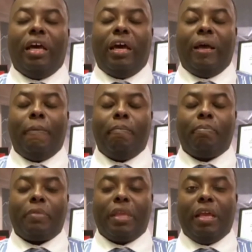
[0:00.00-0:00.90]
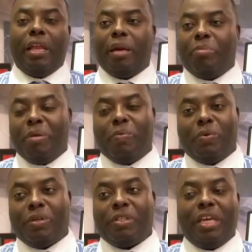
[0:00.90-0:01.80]
A lot of
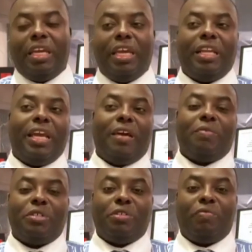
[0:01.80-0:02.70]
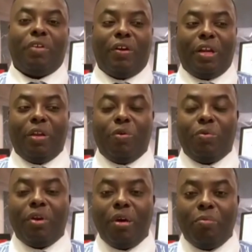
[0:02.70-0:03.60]
people were thinking that was a very
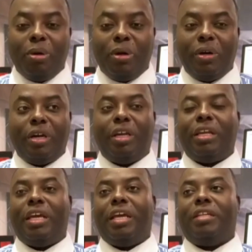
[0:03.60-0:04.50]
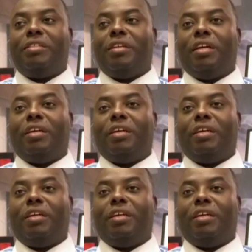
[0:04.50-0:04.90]
low number, and that